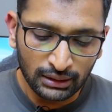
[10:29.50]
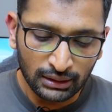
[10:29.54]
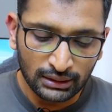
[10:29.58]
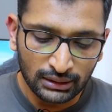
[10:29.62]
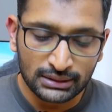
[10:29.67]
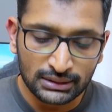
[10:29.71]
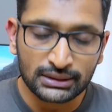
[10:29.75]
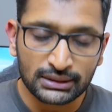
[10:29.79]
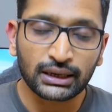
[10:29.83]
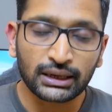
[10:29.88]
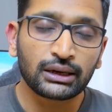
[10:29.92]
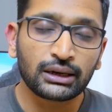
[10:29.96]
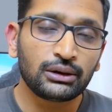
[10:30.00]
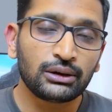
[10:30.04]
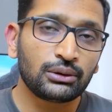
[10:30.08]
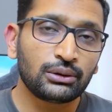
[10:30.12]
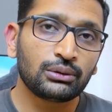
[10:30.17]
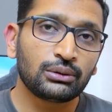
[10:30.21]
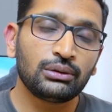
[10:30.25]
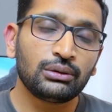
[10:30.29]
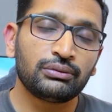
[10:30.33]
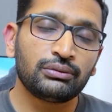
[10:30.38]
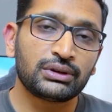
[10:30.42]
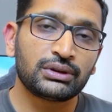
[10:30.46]
The second
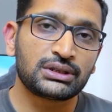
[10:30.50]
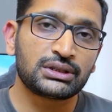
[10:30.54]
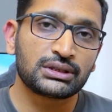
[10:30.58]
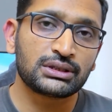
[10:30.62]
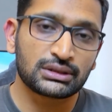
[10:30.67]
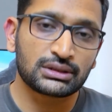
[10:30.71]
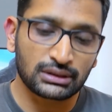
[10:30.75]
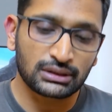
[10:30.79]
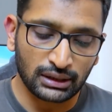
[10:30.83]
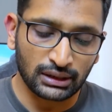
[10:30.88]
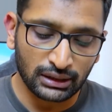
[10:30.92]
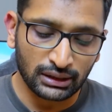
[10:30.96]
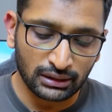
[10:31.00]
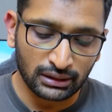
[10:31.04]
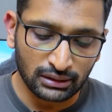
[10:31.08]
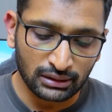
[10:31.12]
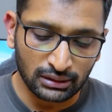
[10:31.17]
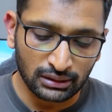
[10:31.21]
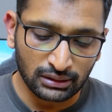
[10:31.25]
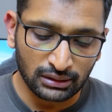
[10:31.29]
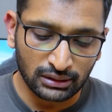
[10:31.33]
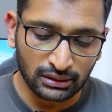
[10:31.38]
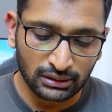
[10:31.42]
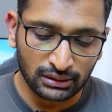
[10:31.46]
tool, which is like
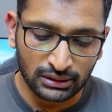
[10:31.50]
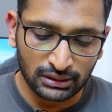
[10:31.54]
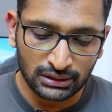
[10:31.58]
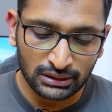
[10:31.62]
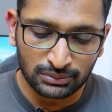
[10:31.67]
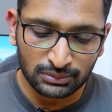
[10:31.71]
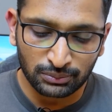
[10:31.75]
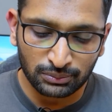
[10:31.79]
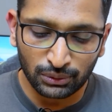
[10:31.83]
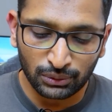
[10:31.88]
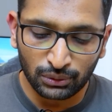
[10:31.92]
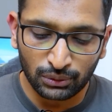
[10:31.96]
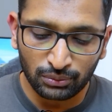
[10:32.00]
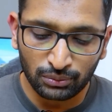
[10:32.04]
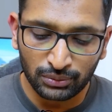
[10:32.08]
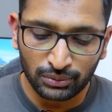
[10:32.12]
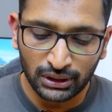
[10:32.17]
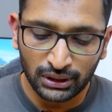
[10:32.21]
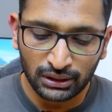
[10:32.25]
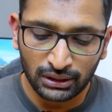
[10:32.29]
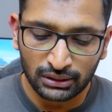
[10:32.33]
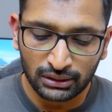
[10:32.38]
uh, this Pulumi,